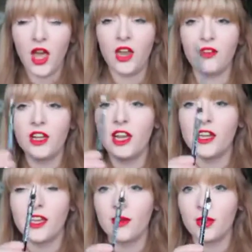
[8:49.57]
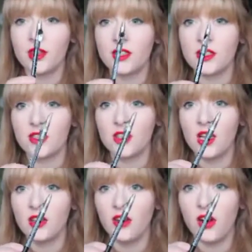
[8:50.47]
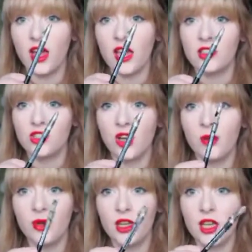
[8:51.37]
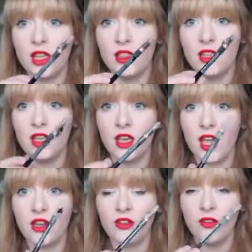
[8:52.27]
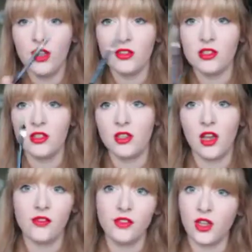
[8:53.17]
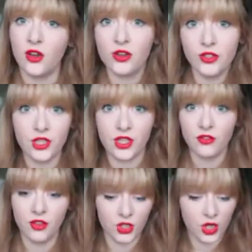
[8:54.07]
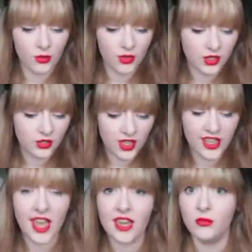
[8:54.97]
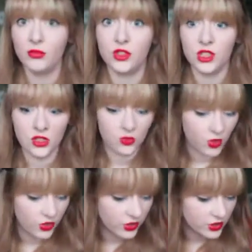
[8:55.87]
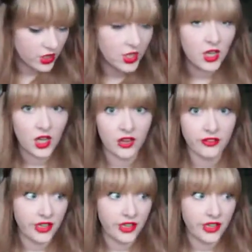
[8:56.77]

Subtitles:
And I really like it because it's kind of got a sharpener in the end of it, so you don't have to go hunting for your sharpener. Again, multi-use product. I